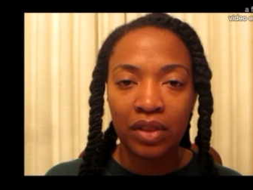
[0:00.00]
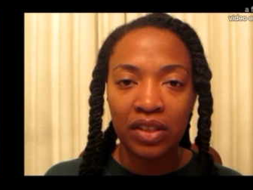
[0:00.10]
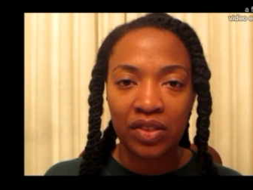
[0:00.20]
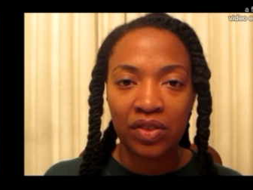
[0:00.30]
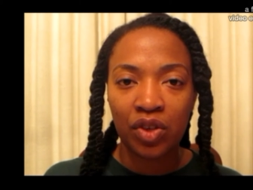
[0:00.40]

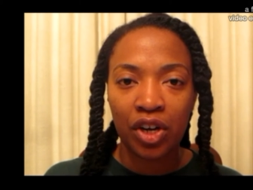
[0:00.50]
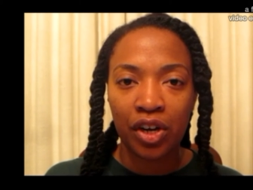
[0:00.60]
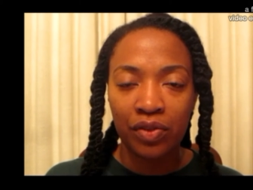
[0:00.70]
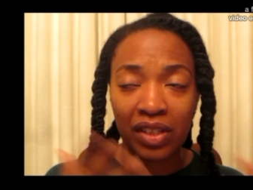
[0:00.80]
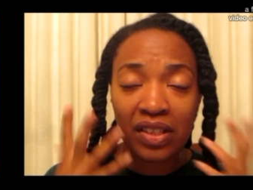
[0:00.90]
this is
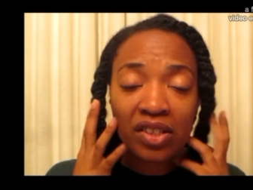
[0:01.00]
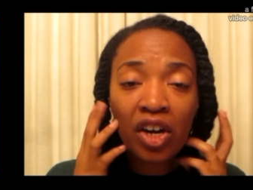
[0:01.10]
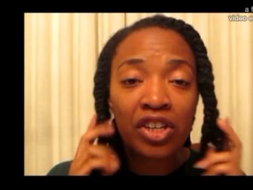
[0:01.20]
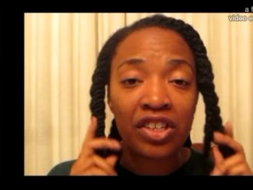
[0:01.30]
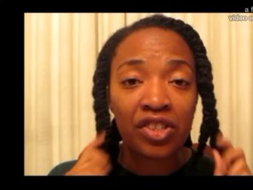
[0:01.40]
her
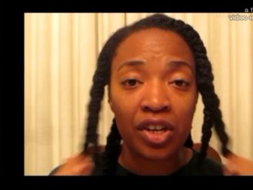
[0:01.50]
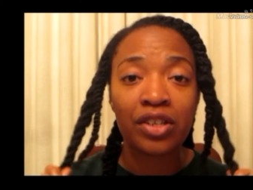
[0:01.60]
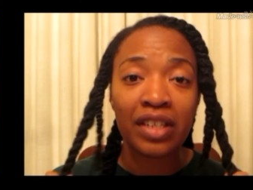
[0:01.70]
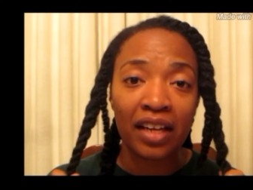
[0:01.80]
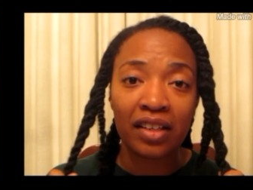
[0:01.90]
this her, is
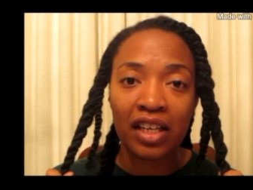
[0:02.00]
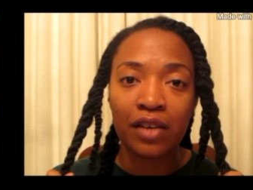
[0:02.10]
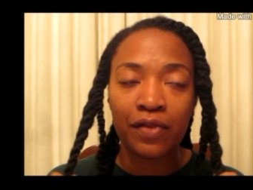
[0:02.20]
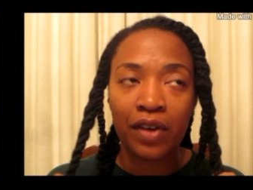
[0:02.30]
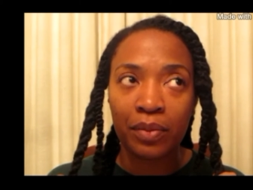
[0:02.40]
her
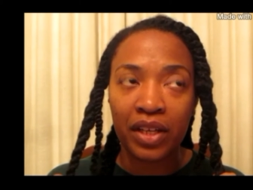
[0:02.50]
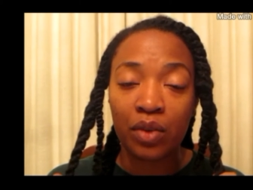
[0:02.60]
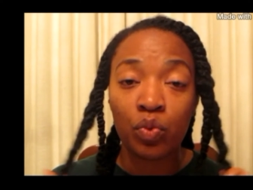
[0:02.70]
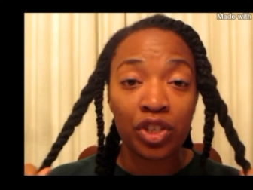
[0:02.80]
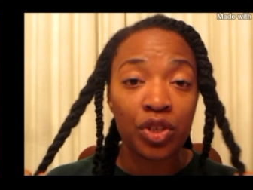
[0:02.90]
technique from
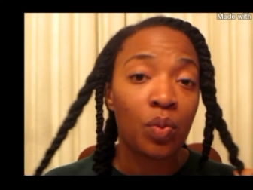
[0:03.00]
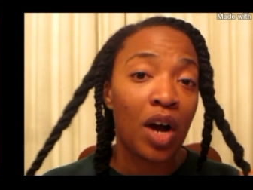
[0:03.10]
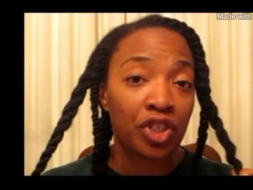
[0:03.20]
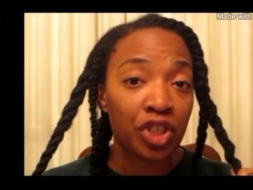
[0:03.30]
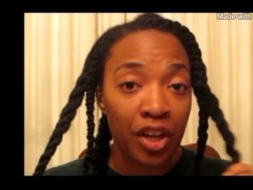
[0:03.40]
the winter
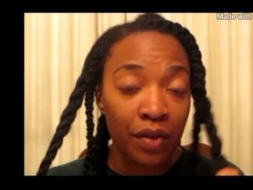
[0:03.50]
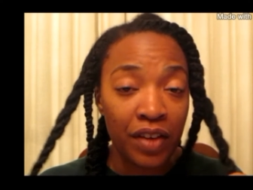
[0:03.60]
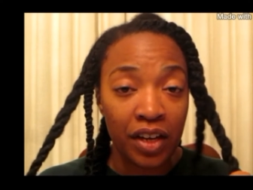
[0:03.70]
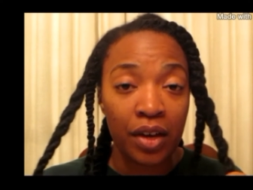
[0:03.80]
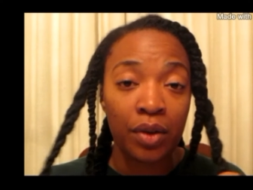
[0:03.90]
wash and go
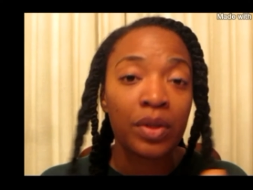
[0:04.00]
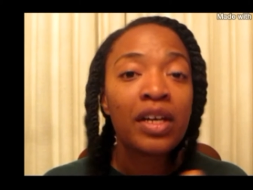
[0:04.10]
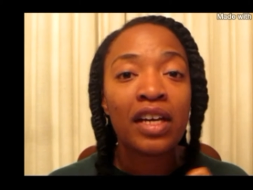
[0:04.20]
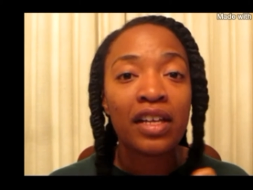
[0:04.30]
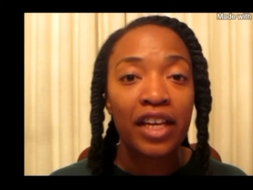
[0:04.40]
video
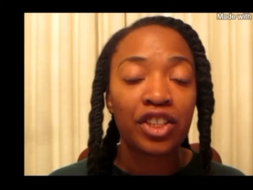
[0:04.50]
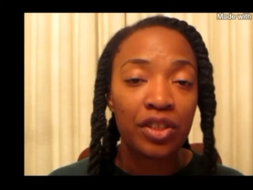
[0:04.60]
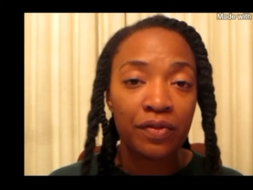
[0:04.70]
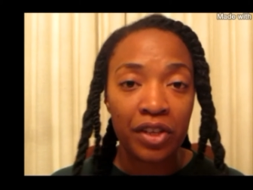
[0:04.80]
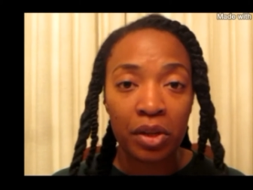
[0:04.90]
that
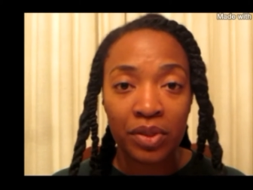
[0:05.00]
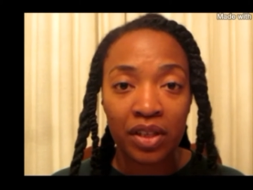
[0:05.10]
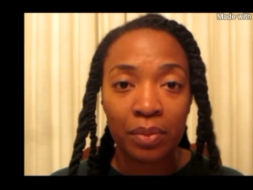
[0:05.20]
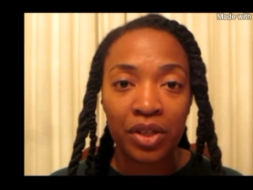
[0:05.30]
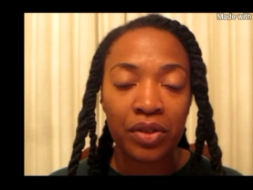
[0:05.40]
she filmed
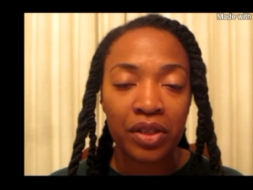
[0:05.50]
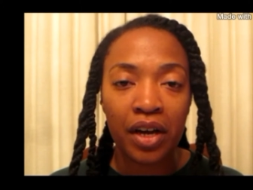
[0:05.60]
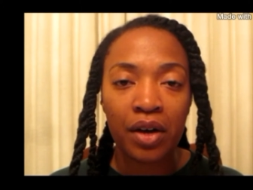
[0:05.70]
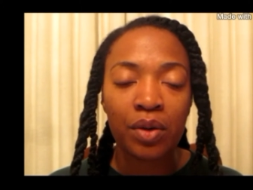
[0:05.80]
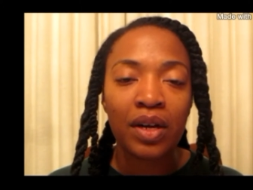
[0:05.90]
some years
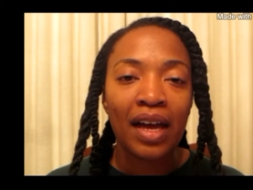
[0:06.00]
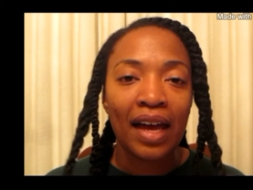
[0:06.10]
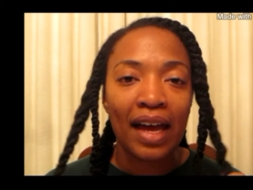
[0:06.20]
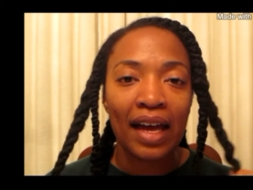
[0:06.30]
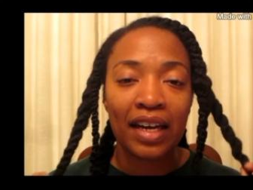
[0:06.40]
ago,
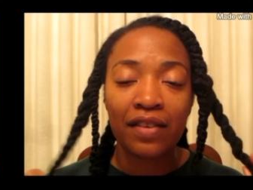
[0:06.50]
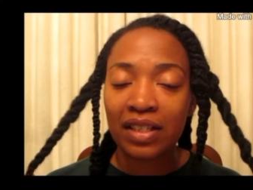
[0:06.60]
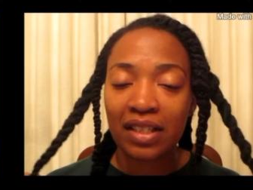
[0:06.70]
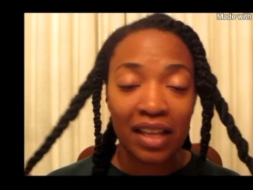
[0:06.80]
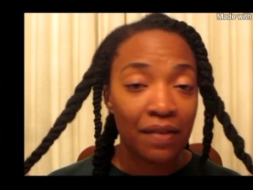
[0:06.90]
and
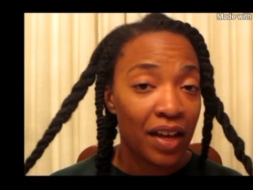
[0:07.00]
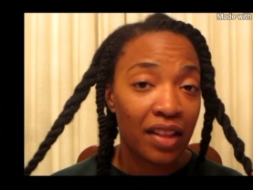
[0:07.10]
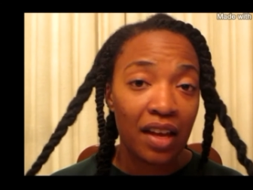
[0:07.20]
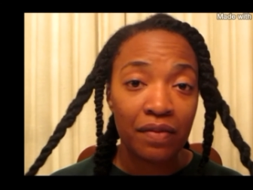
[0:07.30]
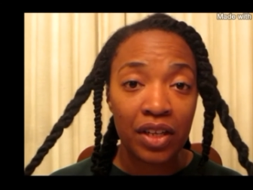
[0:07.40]
ever since I
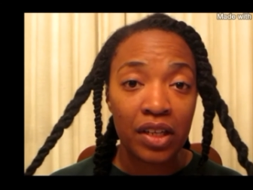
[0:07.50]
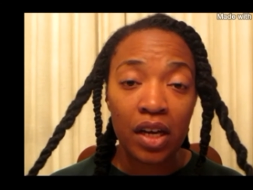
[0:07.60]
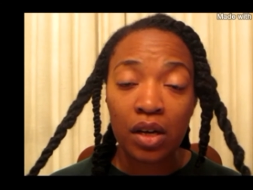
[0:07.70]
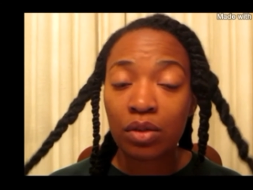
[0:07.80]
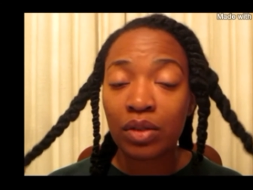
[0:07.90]
found that
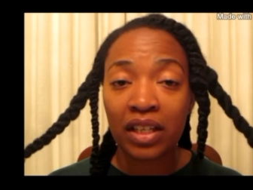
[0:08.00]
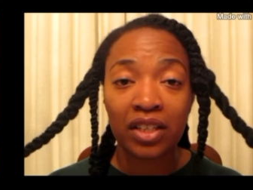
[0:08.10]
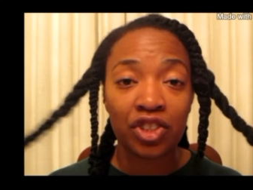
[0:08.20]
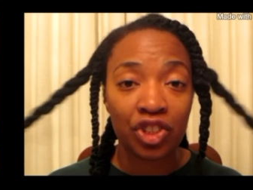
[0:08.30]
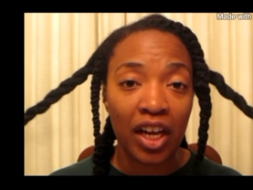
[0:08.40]
video,
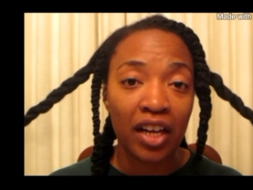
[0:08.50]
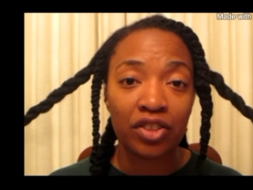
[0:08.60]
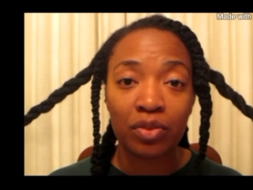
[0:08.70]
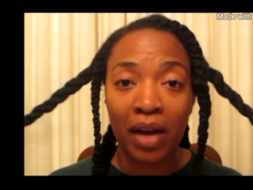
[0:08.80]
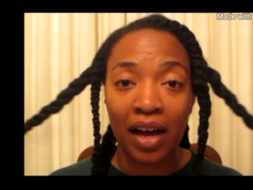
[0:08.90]
it has
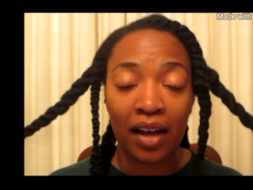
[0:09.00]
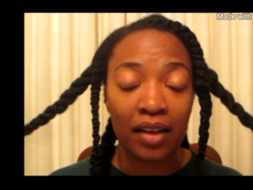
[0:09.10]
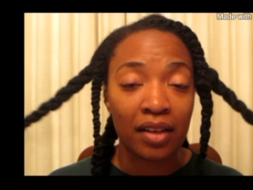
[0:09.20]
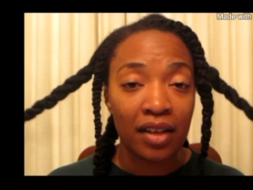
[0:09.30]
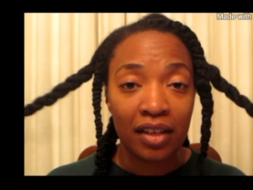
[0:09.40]
changed
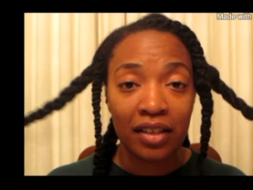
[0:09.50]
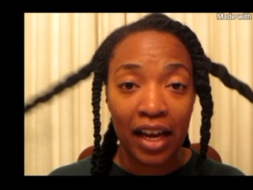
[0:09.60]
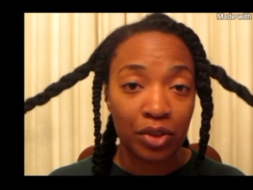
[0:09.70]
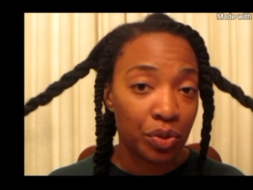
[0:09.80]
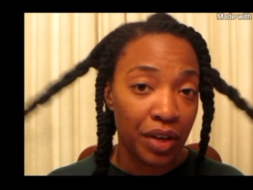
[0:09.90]
my
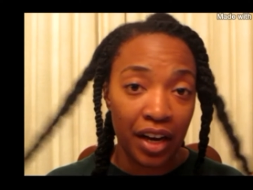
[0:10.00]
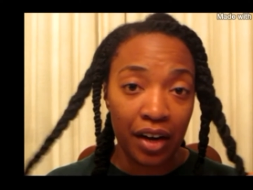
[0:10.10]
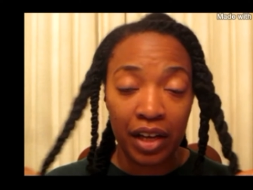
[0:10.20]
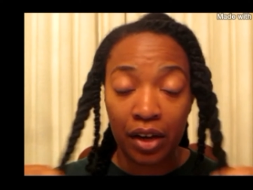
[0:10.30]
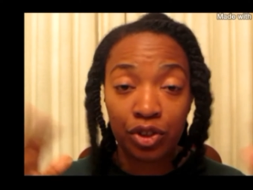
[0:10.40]
natural
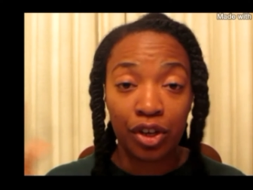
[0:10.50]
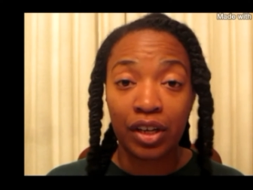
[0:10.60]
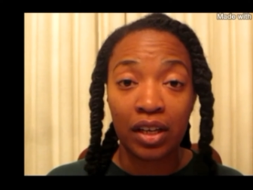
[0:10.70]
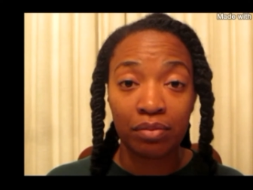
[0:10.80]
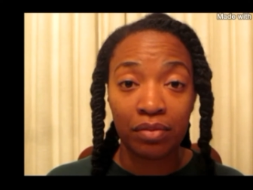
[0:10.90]
hair care
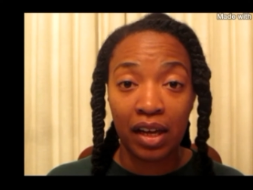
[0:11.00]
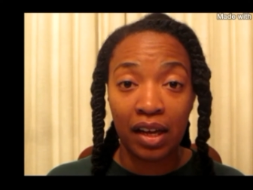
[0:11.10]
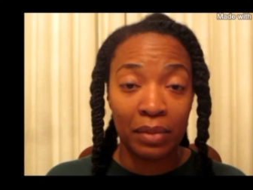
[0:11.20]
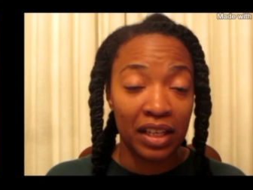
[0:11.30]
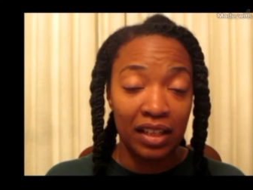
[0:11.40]
journey.
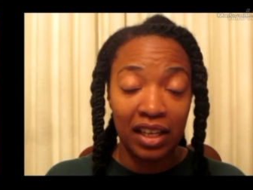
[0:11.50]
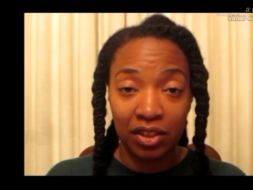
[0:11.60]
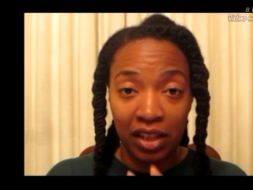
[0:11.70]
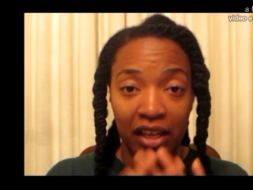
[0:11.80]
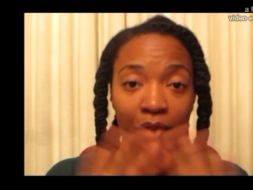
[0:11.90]
I mean,
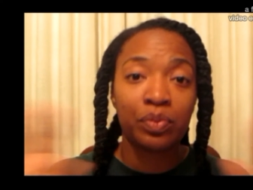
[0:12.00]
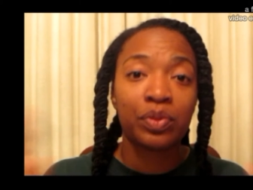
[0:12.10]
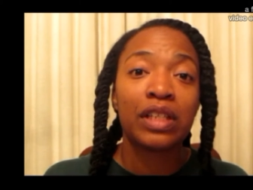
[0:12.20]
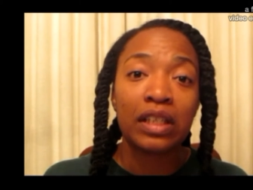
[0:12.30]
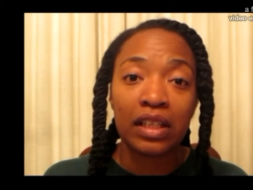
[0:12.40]
it, it
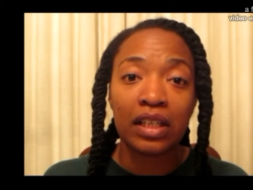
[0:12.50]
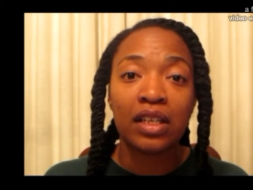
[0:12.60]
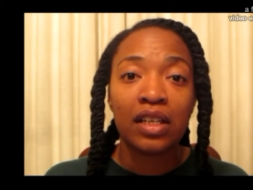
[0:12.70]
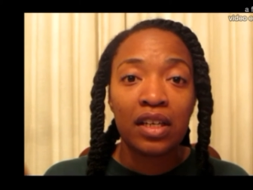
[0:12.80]
completely